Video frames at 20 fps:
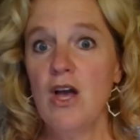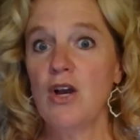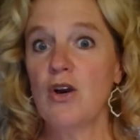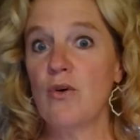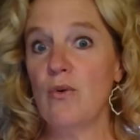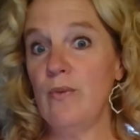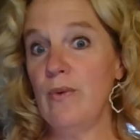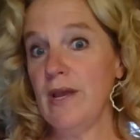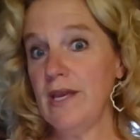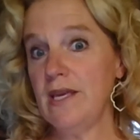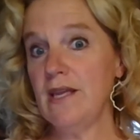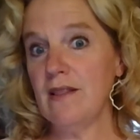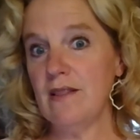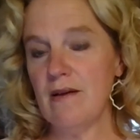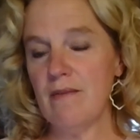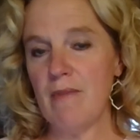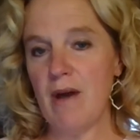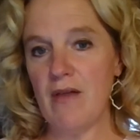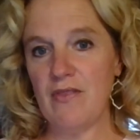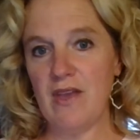
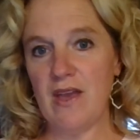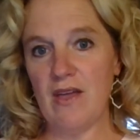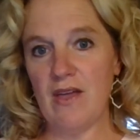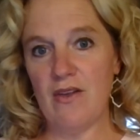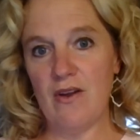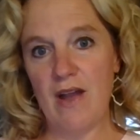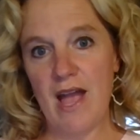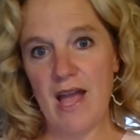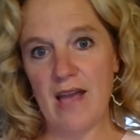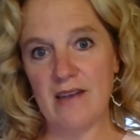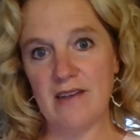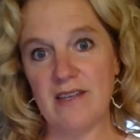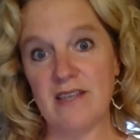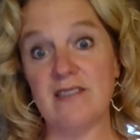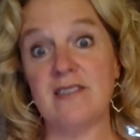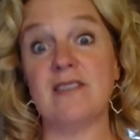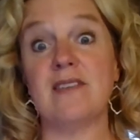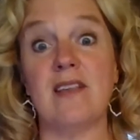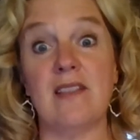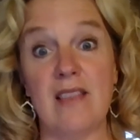Curriculum, on the other hand,
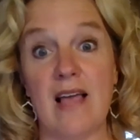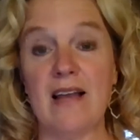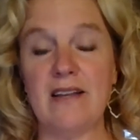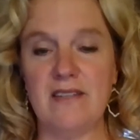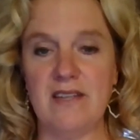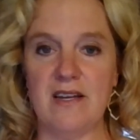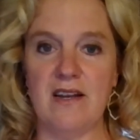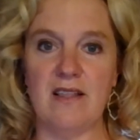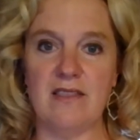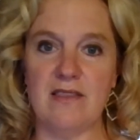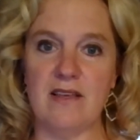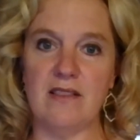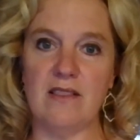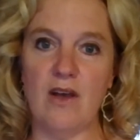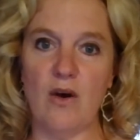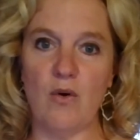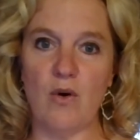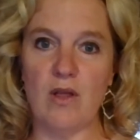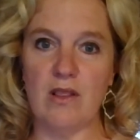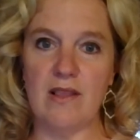is selected at the
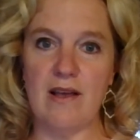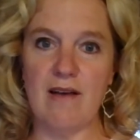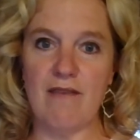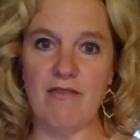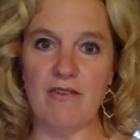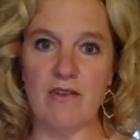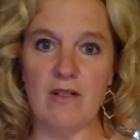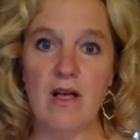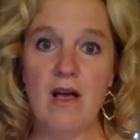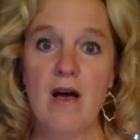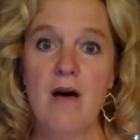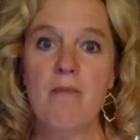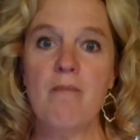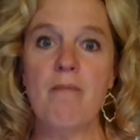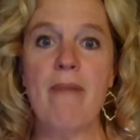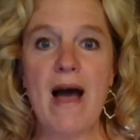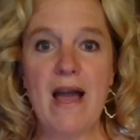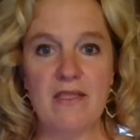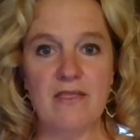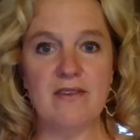local level
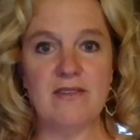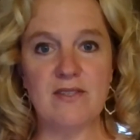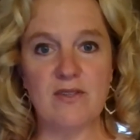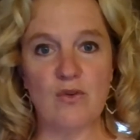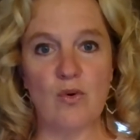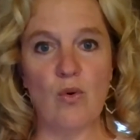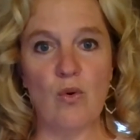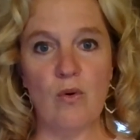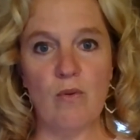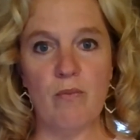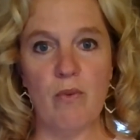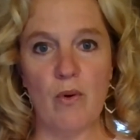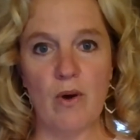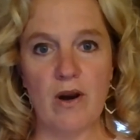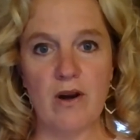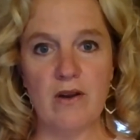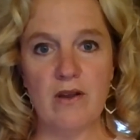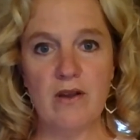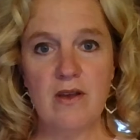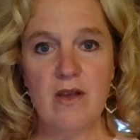by the school
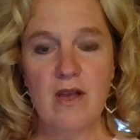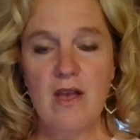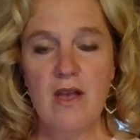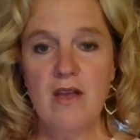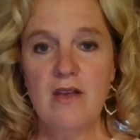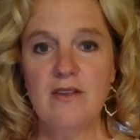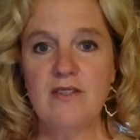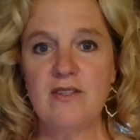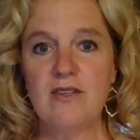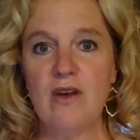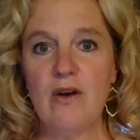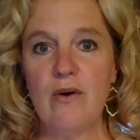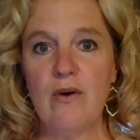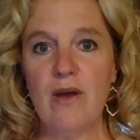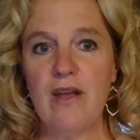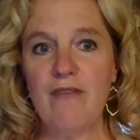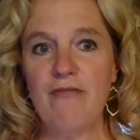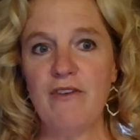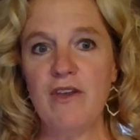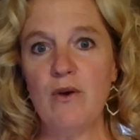board. So
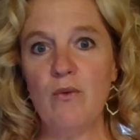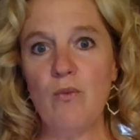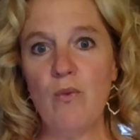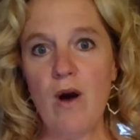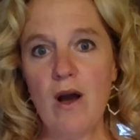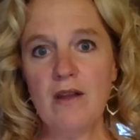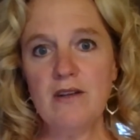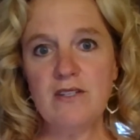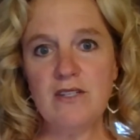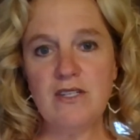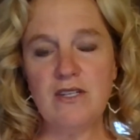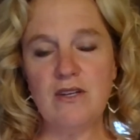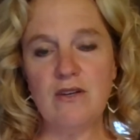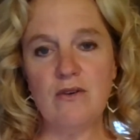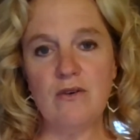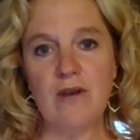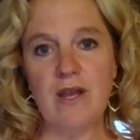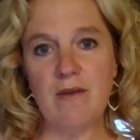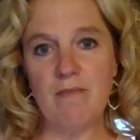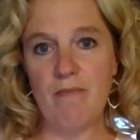if you want
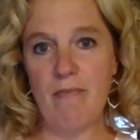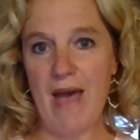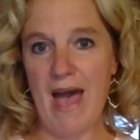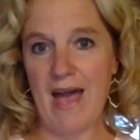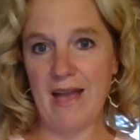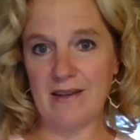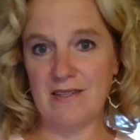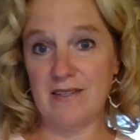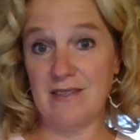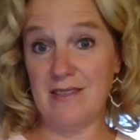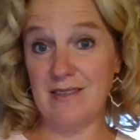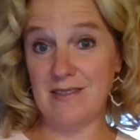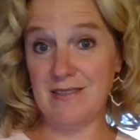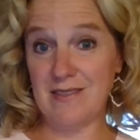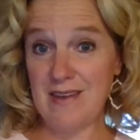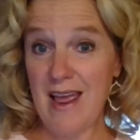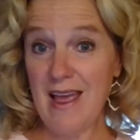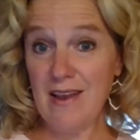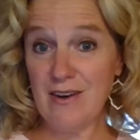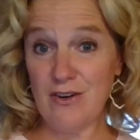to impact the
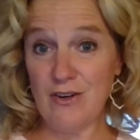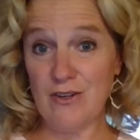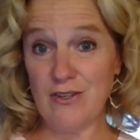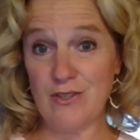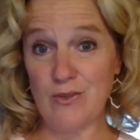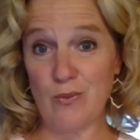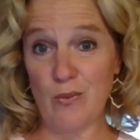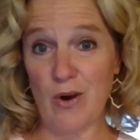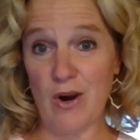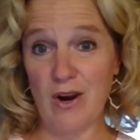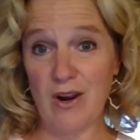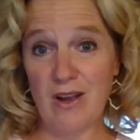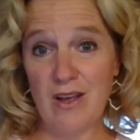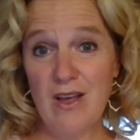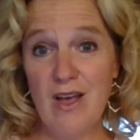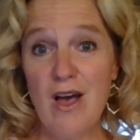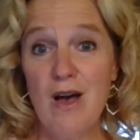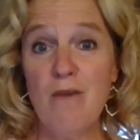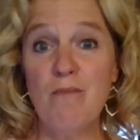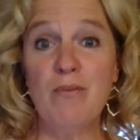standards work,
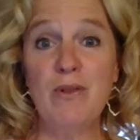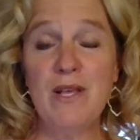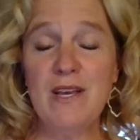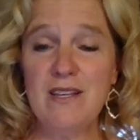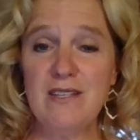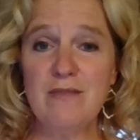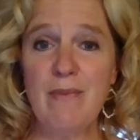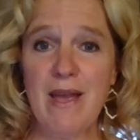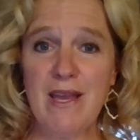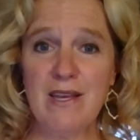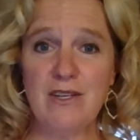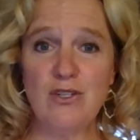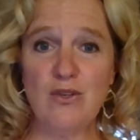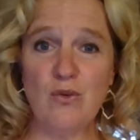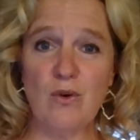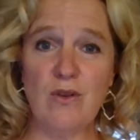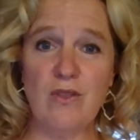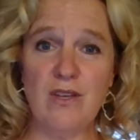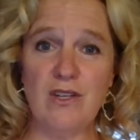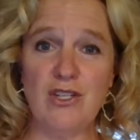please make
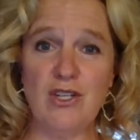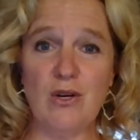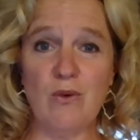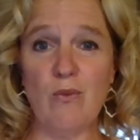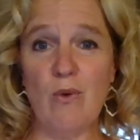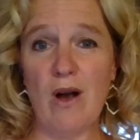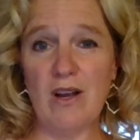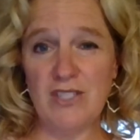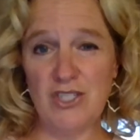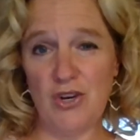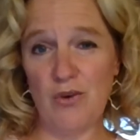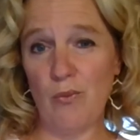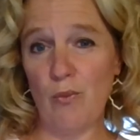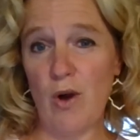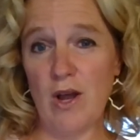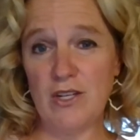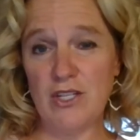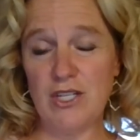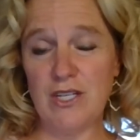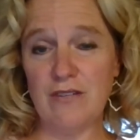sure that you're
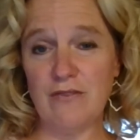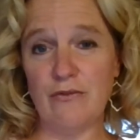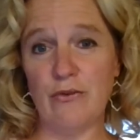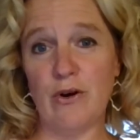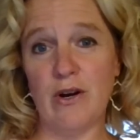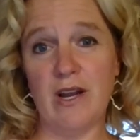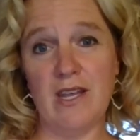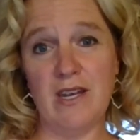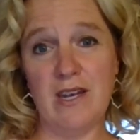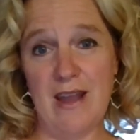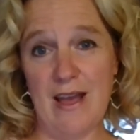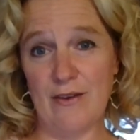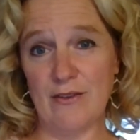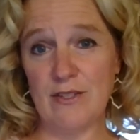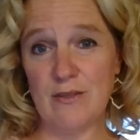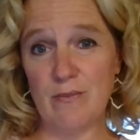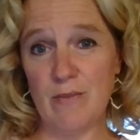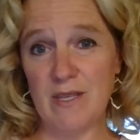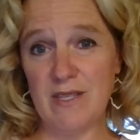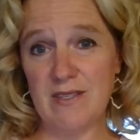watching for
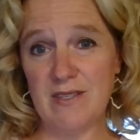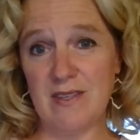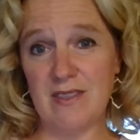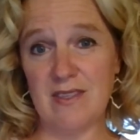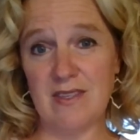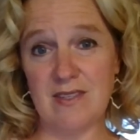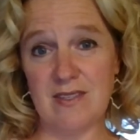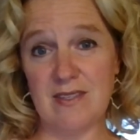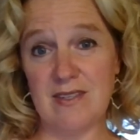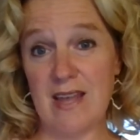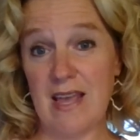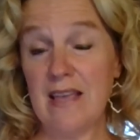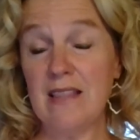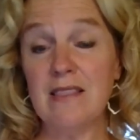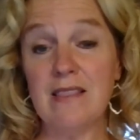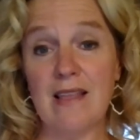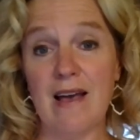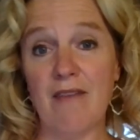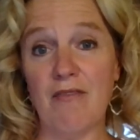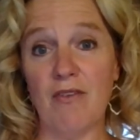announcements at the
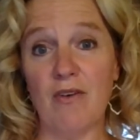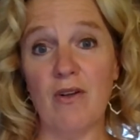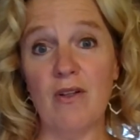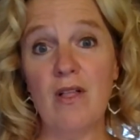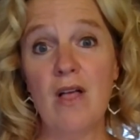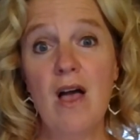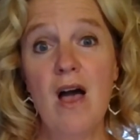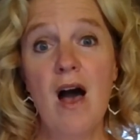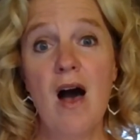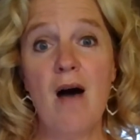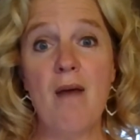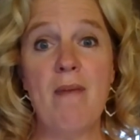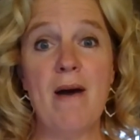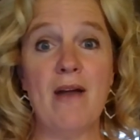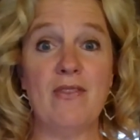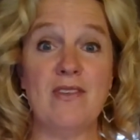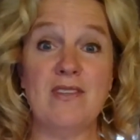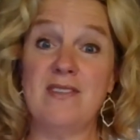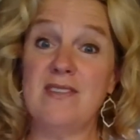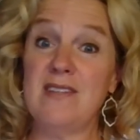state level
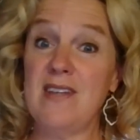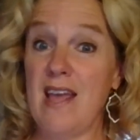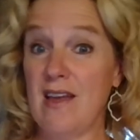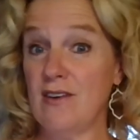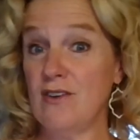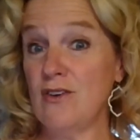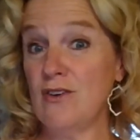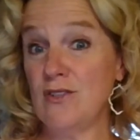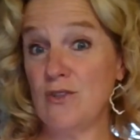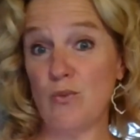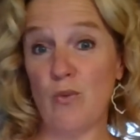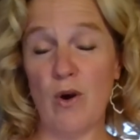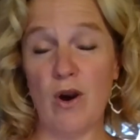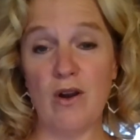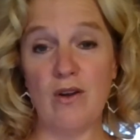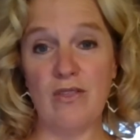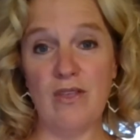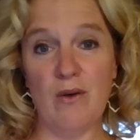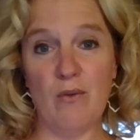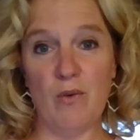about the standards
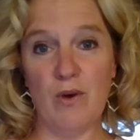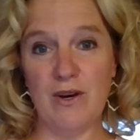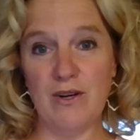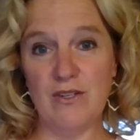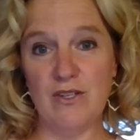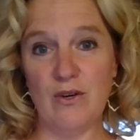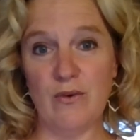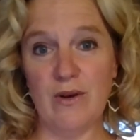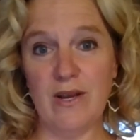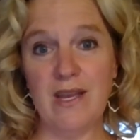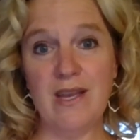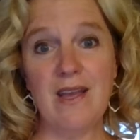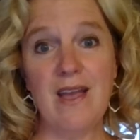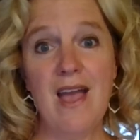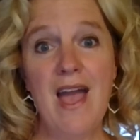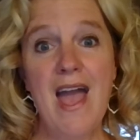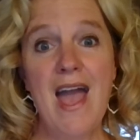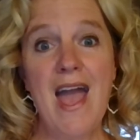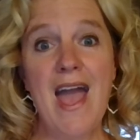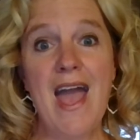work that we're doing
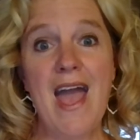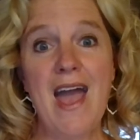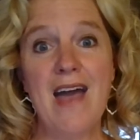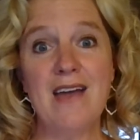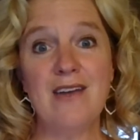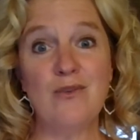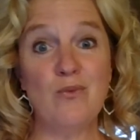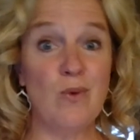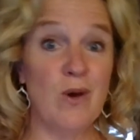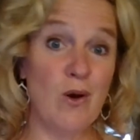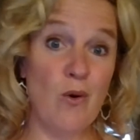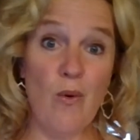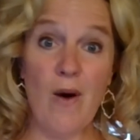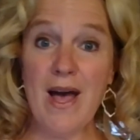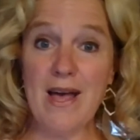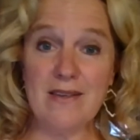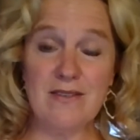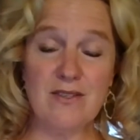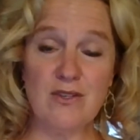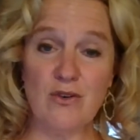and
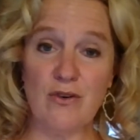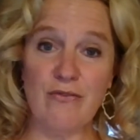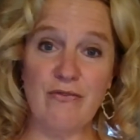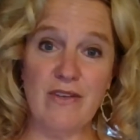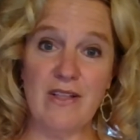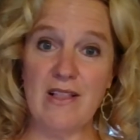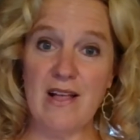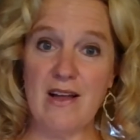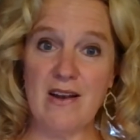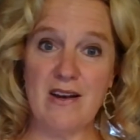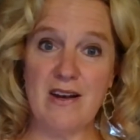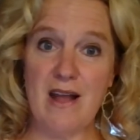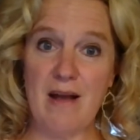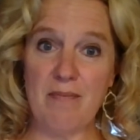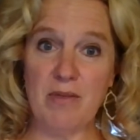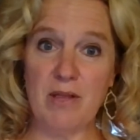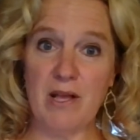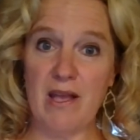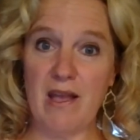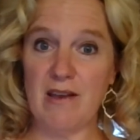request or fill out an
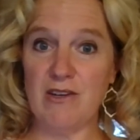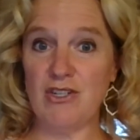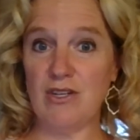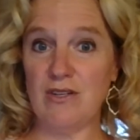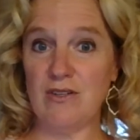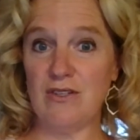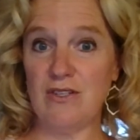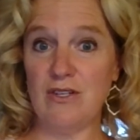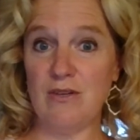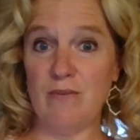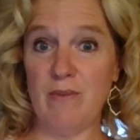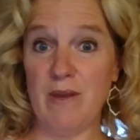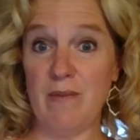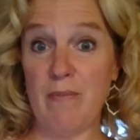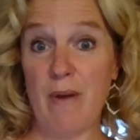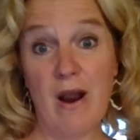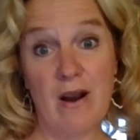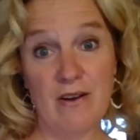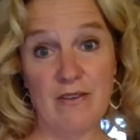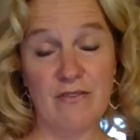application to be
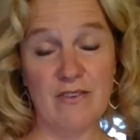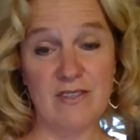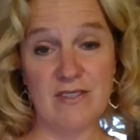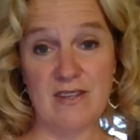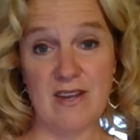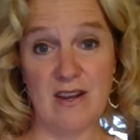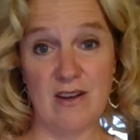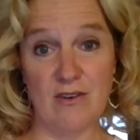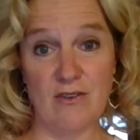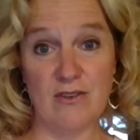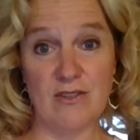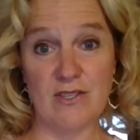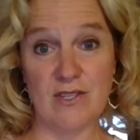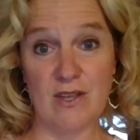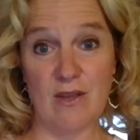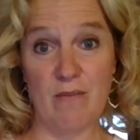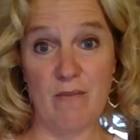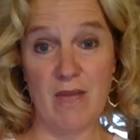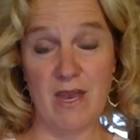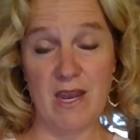part of a standards
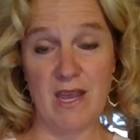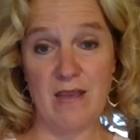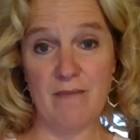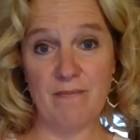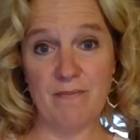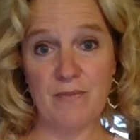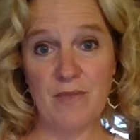committee.